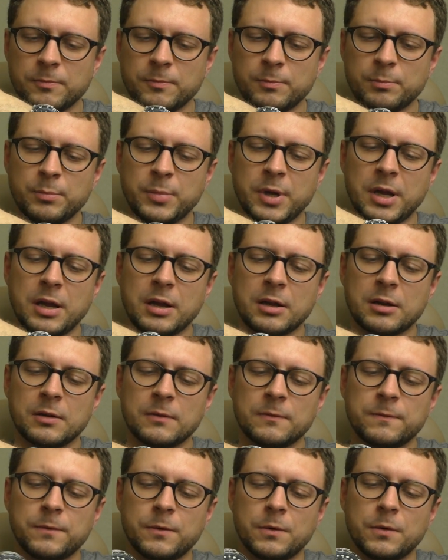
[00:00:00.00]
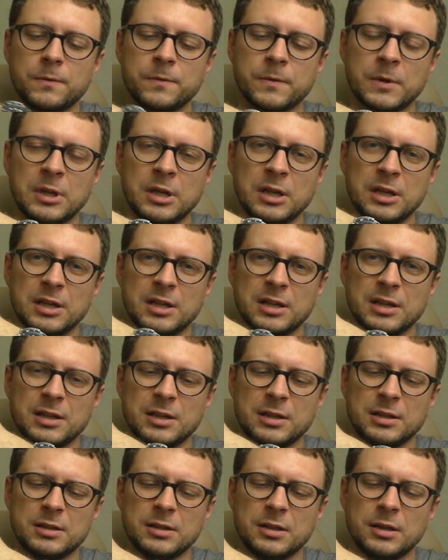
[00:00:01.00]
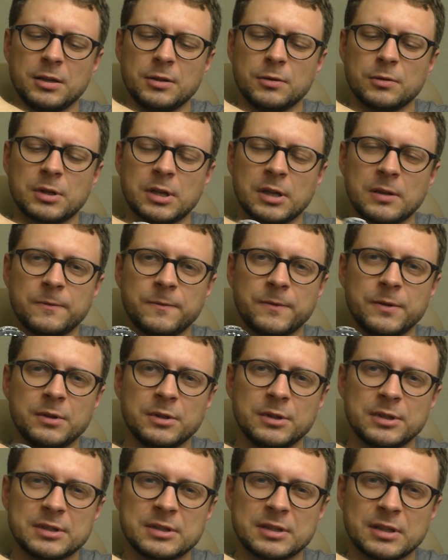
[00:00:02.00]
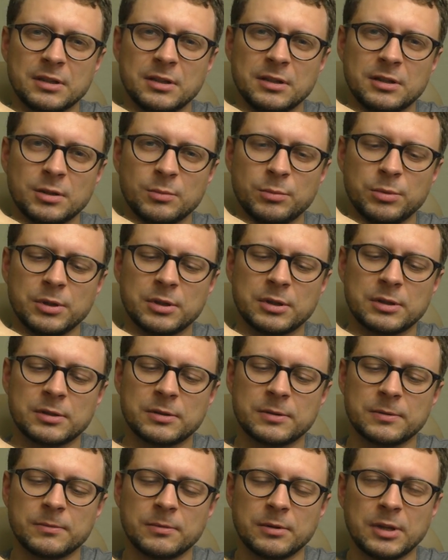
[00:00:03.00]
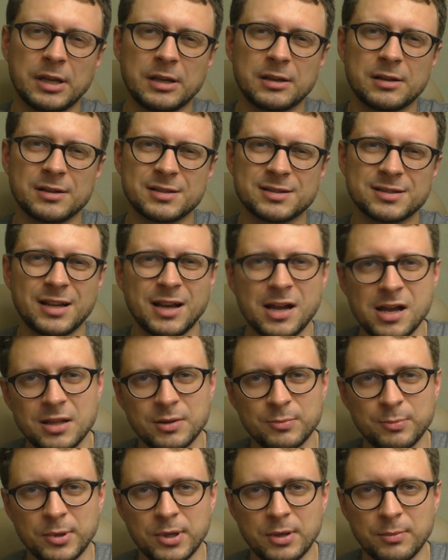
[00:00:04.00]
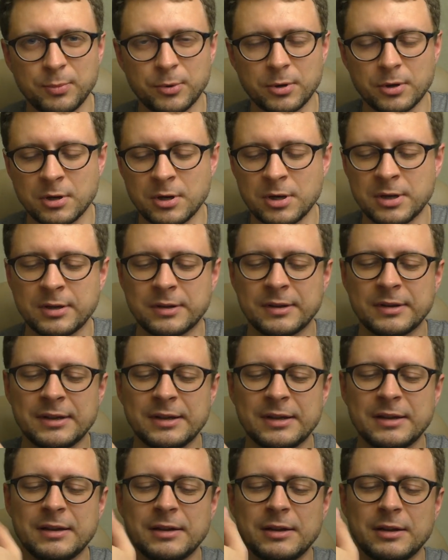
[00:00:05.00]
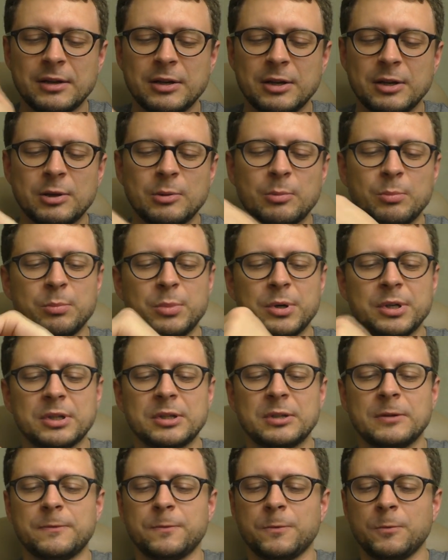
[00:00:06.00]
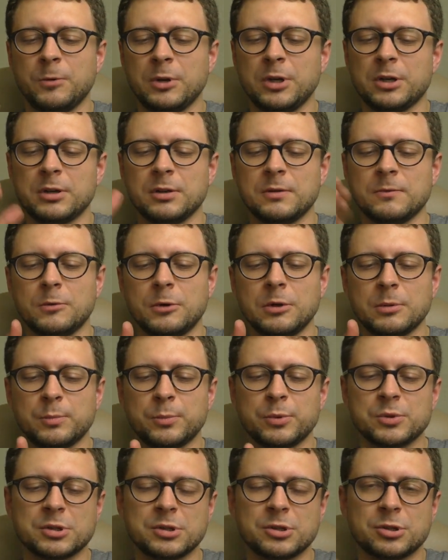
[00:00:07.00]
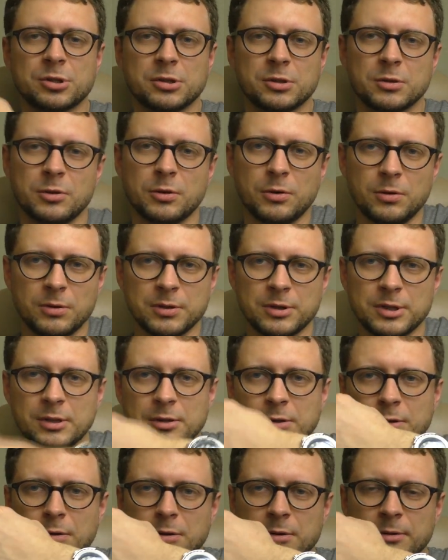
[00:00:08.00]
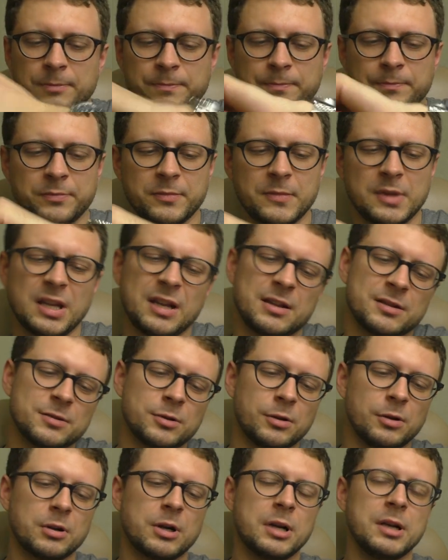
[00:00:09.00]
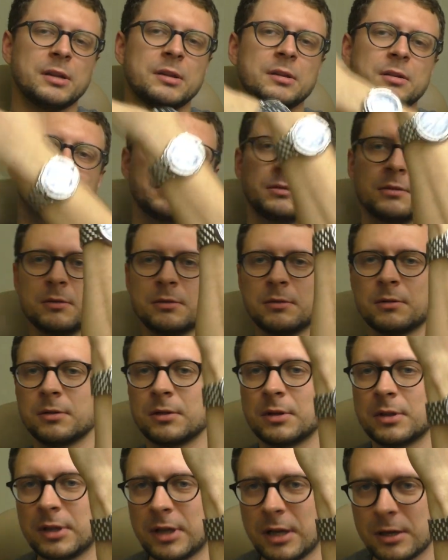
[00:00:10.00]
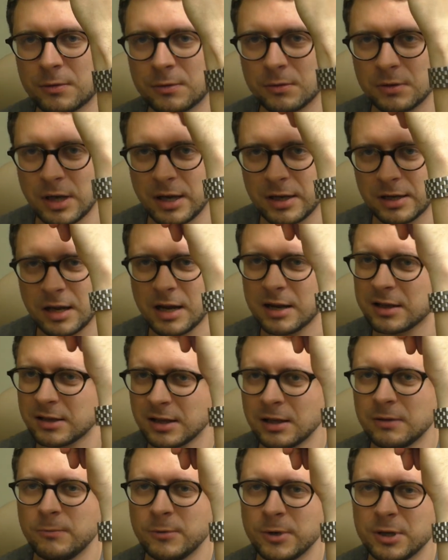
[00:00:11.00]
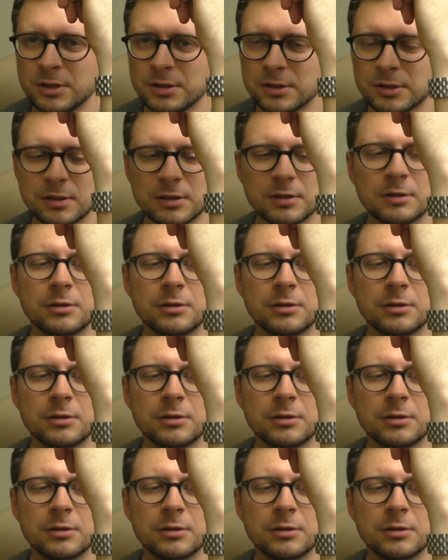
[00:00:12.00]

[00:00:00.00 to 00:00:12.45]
back and forth, yeah, you can feel it's a little bit like a sandpaper. But if you wear in one position all day long, it's all right. I, I, I can wear it,